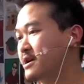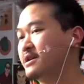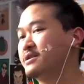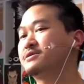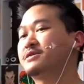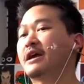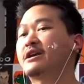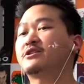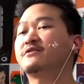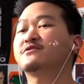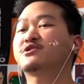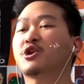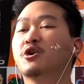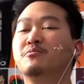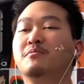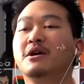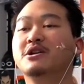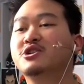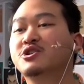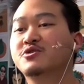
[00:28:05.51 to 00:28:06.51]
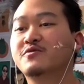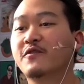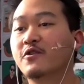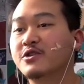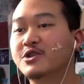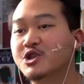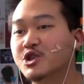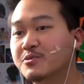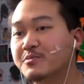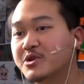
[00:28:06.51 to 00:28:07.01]
Thank you so much for
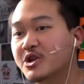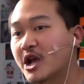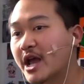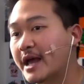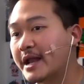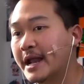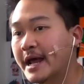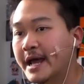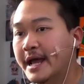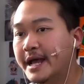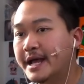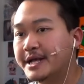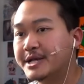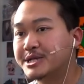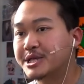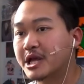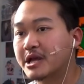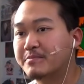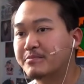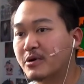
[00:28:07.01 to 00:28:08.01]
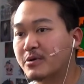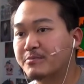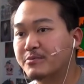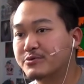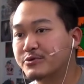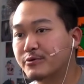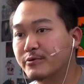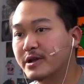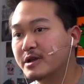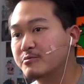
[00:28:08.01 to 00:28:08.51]
the super chat. Stay Purple
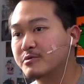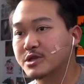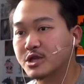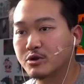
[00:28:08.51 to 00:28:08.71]
3 with